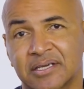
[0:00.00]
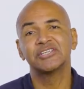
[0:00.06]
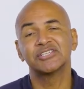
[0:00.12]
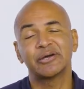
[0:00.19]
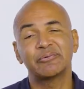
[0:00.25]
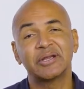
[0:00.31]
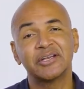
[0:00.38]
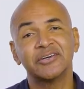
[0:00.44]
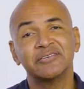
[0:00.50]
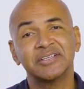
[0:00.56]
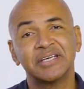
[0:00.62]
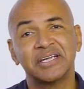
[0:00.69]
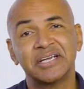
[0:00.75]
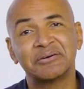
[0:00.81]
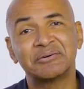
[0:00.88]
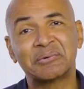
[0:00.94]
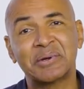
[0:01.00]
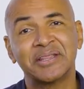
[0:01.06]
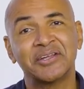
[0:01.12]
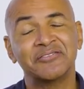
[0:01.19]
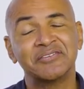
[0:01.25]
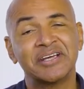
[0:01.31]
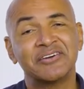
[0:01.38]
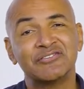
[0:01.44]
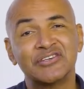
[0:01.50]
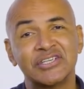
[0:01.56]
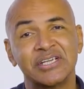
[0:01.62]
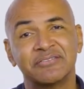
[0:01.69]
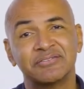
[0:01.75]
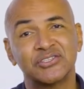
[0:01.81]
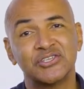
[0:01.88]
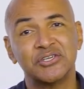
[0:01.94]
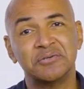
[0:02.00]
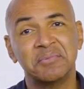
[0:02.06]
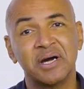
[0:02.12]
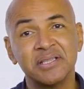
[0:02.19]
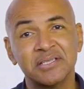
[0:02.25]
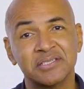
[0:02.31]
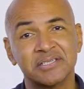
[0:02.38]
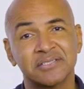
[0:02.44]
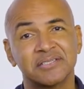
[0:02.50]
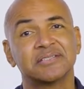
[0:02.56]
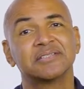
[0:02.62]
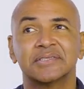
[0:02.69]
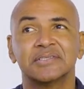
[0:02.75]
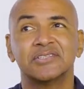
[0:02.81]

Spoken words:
So I went over there, and I went over there originally for 2 months.